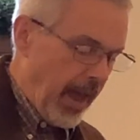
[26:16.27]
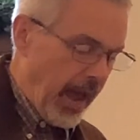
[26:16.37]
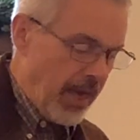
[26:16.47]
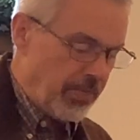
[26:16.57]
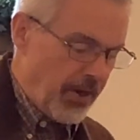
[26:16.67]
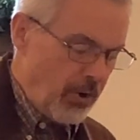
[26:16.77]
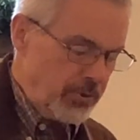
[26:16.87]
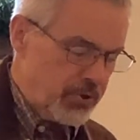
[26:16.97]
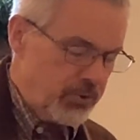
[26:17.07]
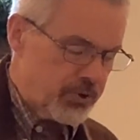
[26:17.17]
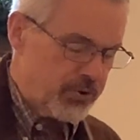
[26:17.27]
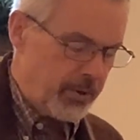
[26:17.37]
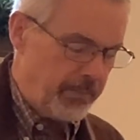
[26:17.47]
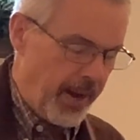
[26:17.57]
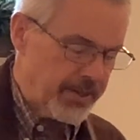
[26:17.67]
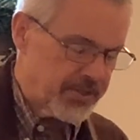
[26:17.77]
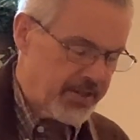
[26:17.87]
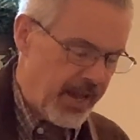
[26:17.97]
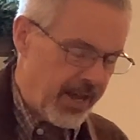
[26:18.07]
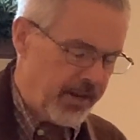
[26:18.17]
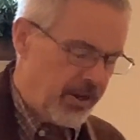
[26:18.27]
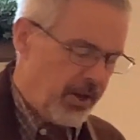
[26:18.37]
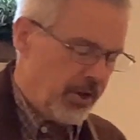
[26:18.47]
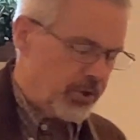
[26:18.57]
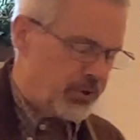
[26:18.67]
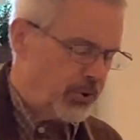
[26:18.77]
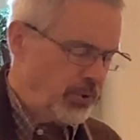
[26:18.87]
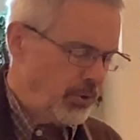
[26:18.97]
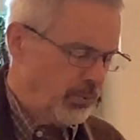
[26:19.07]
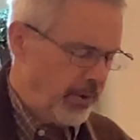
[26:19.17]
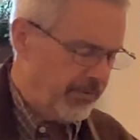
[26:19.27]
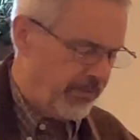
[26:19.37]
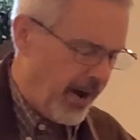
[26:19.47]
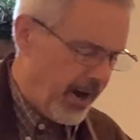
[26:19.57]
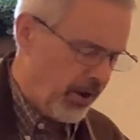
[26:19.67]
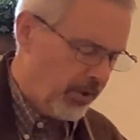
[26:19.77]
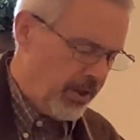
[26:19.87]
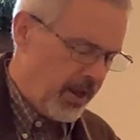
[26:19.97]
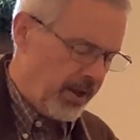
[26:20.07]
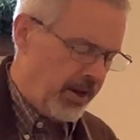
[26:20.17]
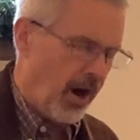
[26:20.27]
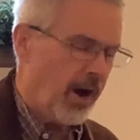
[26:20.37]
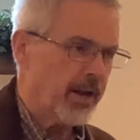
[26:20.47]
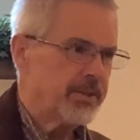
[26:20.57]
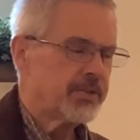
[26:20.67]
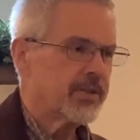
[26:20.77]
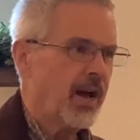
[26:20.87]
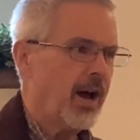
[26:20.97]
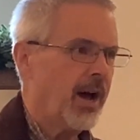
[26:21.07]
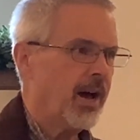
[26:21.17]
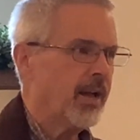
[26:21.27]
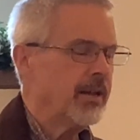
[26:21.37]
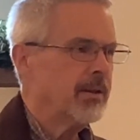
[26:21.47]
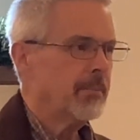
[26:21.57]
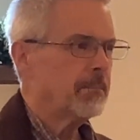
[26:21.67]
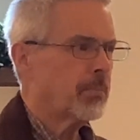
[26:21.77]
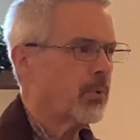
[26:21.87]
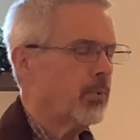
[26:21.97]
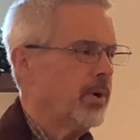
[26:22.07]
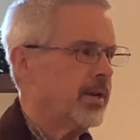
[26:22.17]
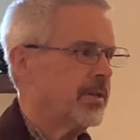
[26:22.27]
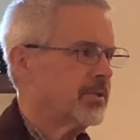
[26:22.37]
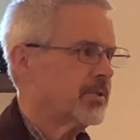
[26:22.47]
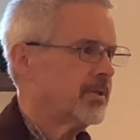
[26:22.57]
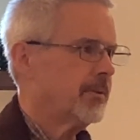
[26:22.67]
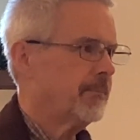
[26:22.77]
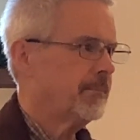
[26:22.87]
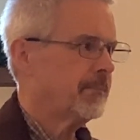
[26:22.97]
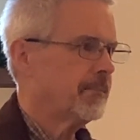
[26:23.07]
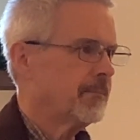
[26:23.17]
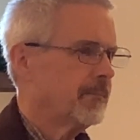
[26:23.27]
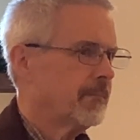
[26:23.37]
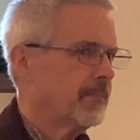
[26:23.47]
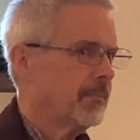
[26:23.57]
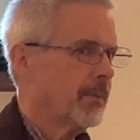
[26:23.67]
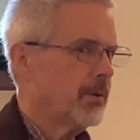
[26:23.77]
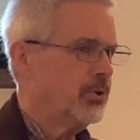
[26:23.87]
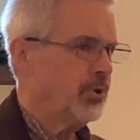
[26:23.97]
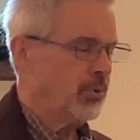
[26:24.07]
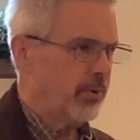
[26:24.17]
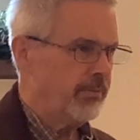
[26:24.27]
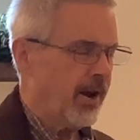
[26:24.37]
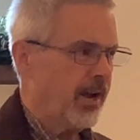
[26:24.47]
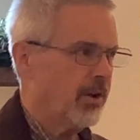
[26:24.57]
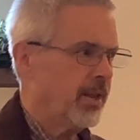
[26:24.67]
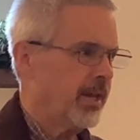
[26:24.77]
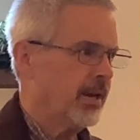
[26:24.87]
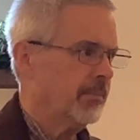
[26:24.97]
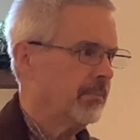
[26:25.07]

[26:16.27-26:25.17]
And those who stood by said, Do you revile God's high priest? Do you revile him?